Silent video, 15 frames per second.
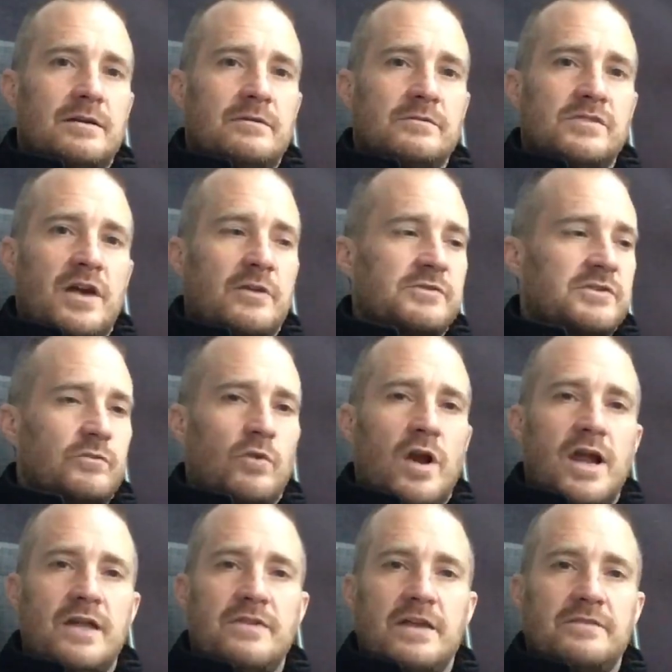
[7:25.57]
Daughters and
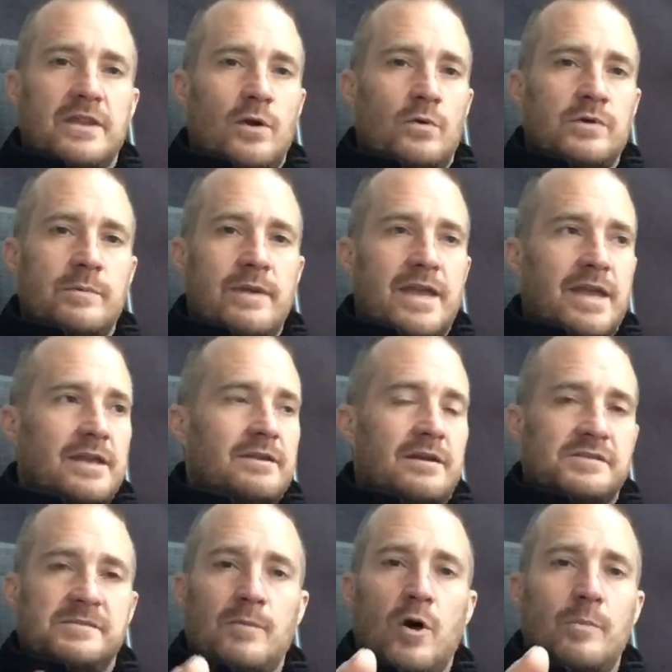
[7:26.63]
Ryan that they only made a
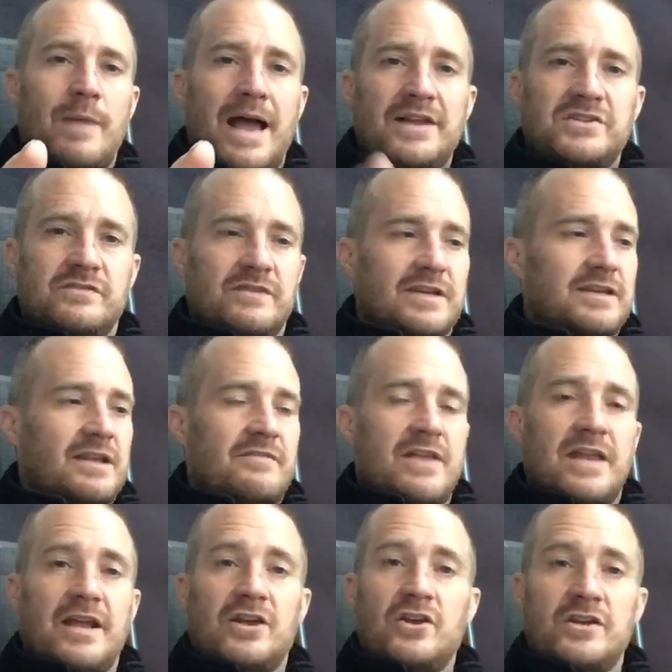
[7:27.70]
small batch of it and
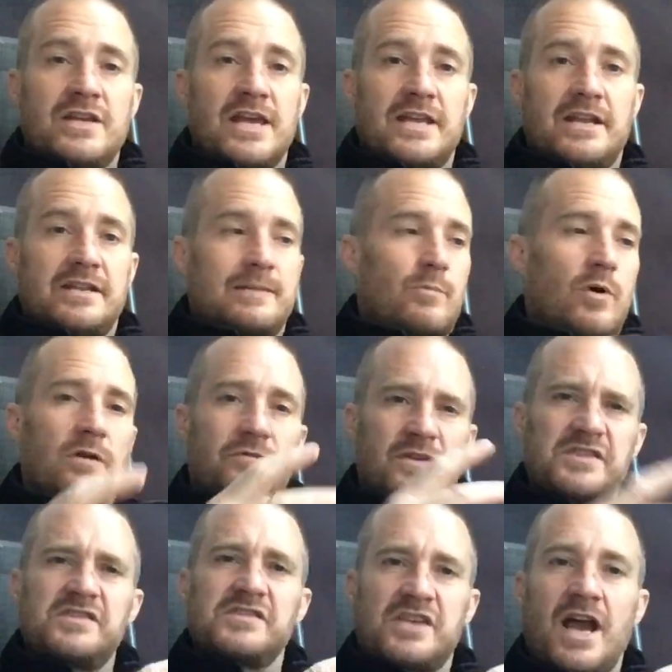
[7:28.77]
then I couldn't get it anymore.
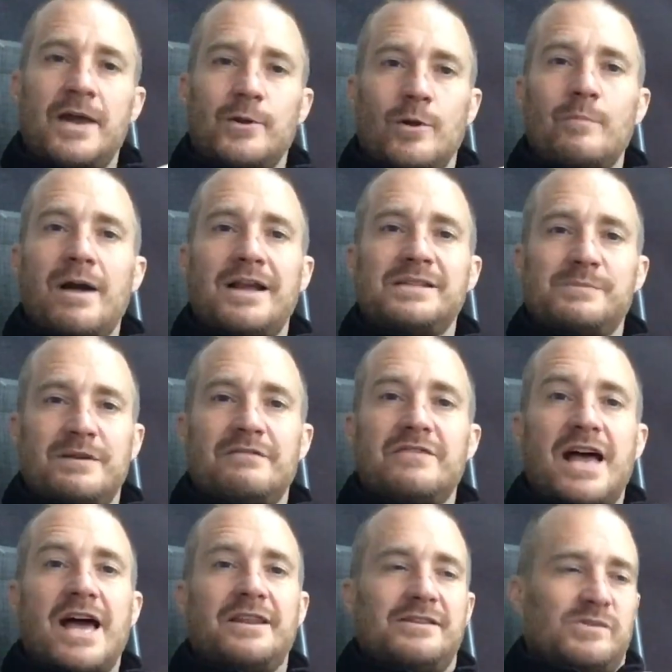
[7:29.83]
This is kind of reminds me of
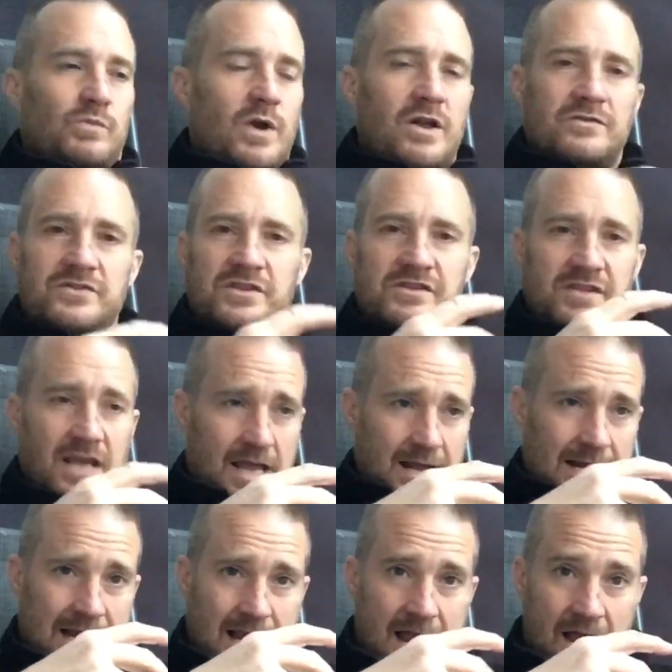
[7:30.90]
that as well. Just
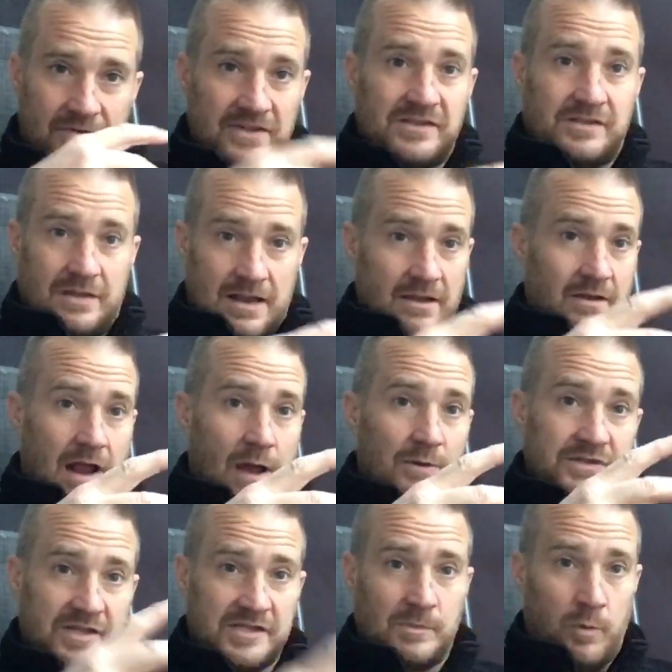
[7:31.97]
and this, and I was
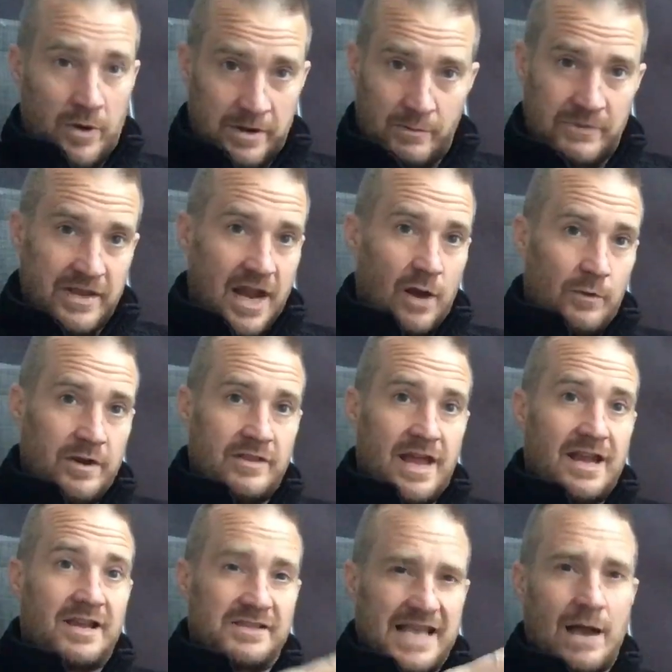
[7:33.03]
disappointed when they got rid of that
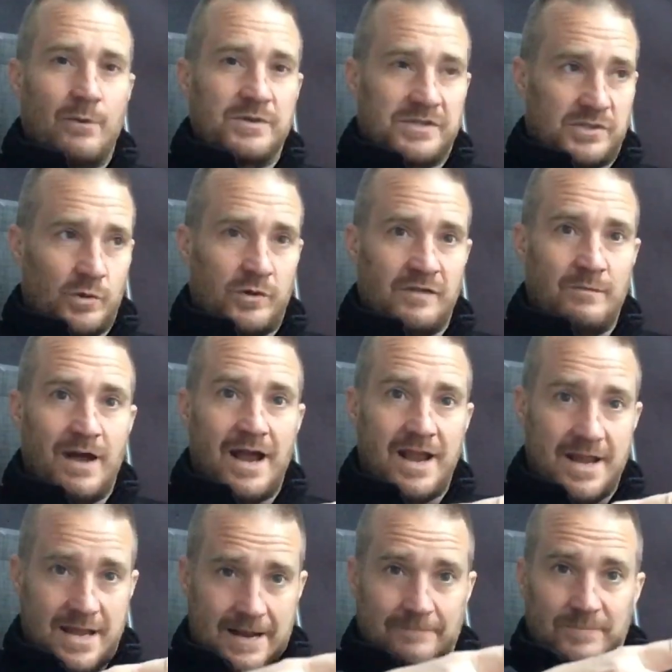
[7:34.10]
because that was sort of my,
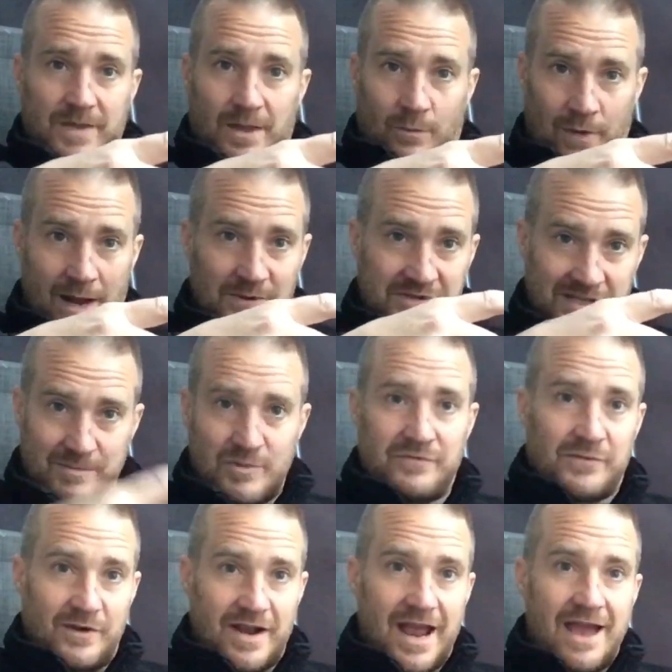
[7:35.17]
when I was in the mood
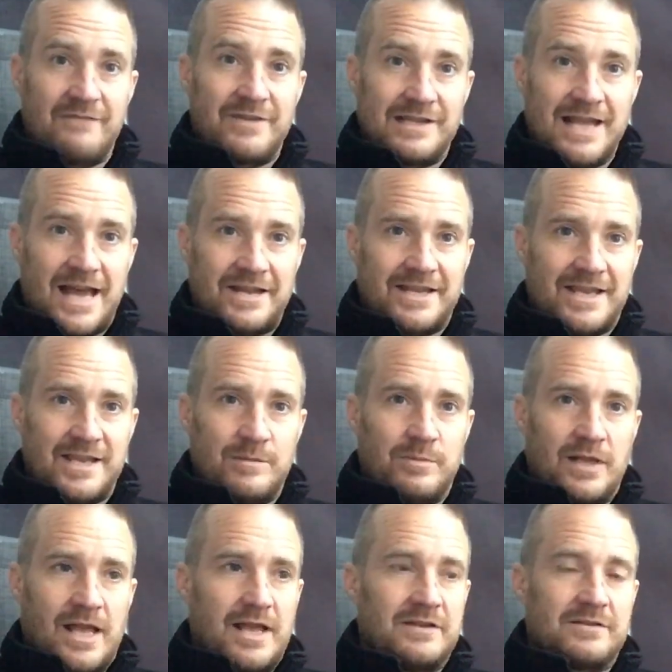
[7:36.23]
for a heavy Latakia
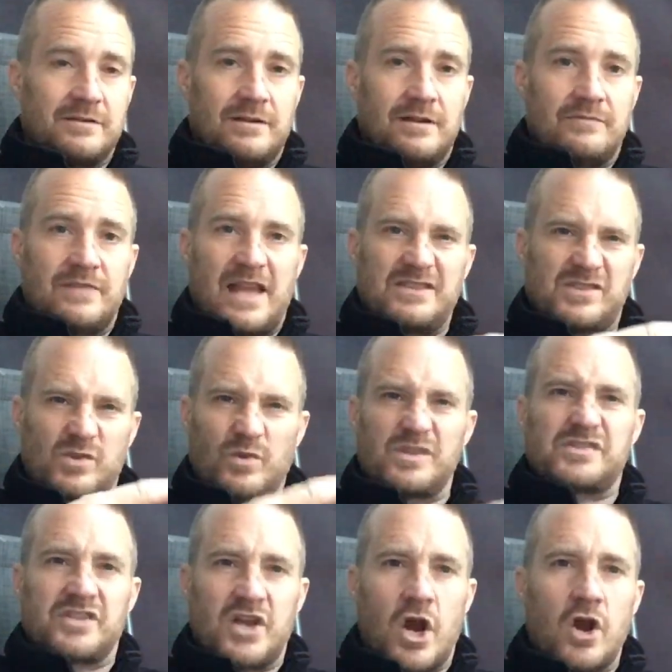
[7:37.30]
blend, that sort of
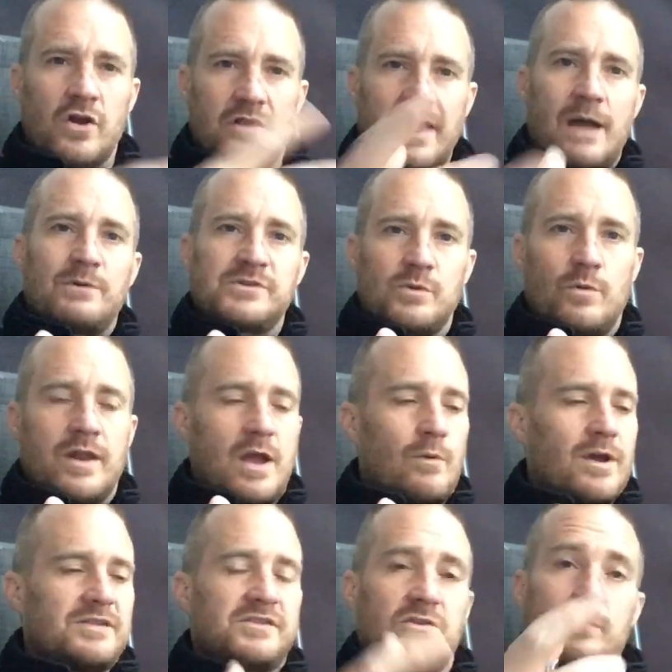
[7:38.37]
cigari, that was the one I went to.